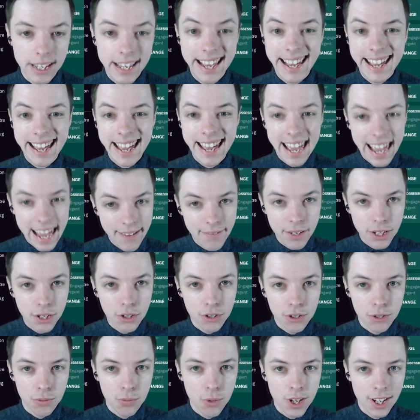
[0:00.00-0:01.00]
If it doesn't
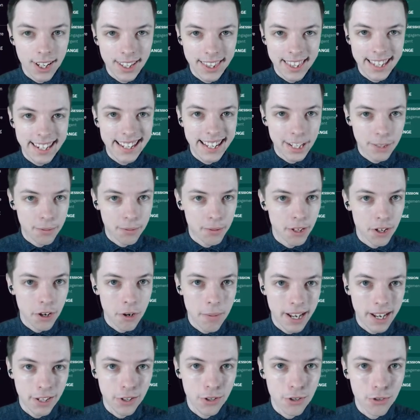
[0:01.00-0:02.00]
work, then I guess we go back to
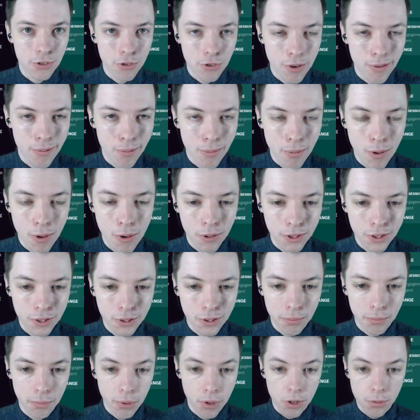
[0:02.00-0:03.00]
the drawing board at some
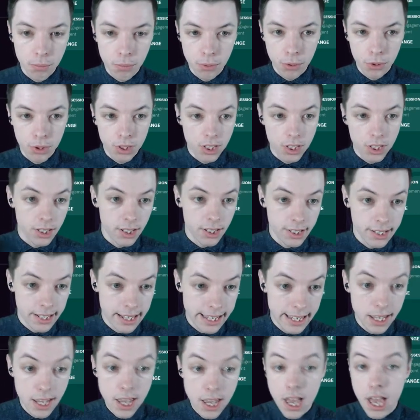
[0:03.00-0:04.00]
point. But you can see
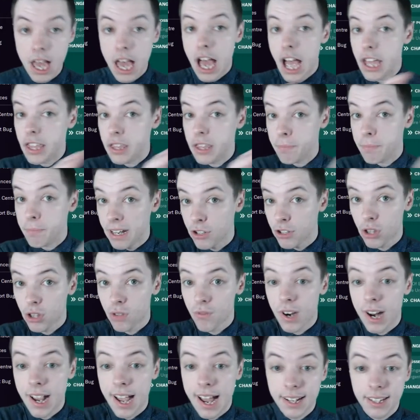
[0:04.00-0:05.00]
the bench on the
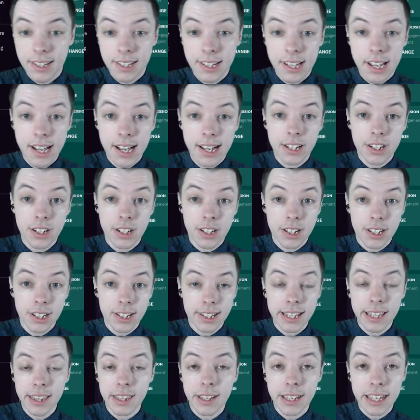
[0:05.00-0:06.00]
right-hand side, you can see
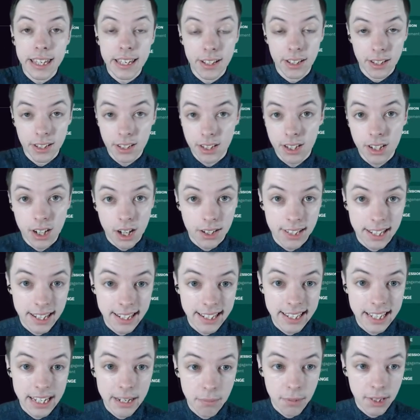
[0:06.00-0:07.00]
the starting team on
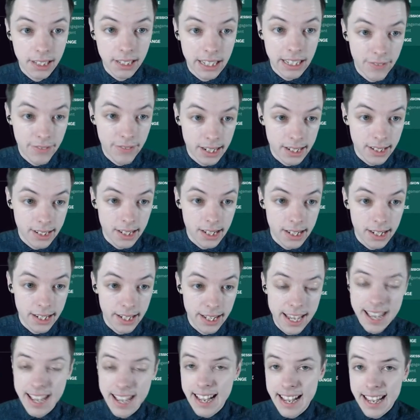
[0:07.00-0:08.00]
the left-hand side.
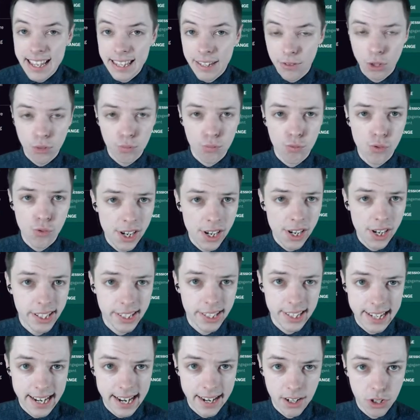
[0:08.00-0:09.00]
They've got a really stacked
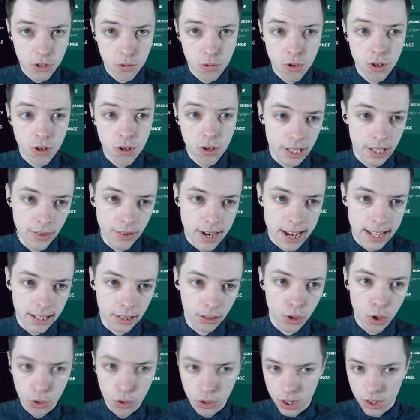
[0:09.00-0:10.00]
squad of Villarreal,
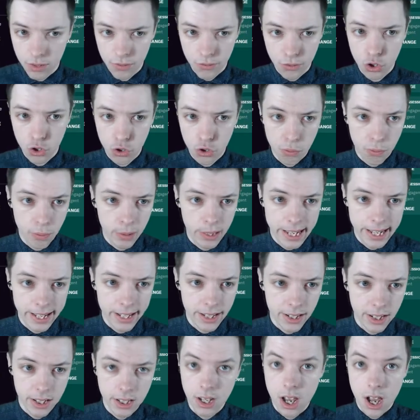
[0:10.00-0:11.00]
lots of good players
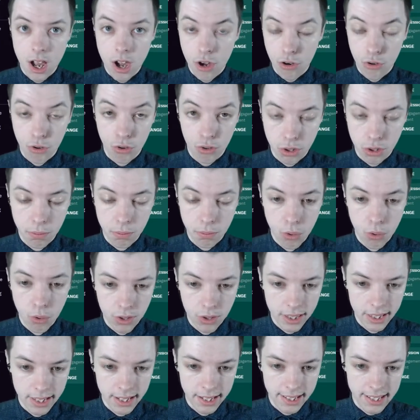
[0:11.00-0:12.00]
across the board in this
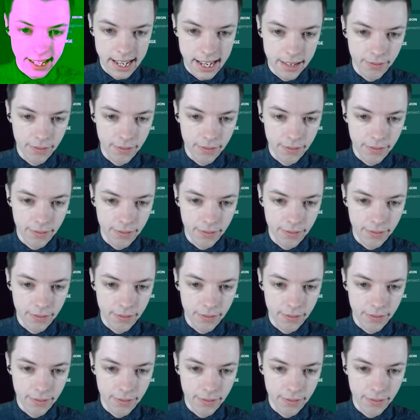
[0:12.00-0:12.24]
save.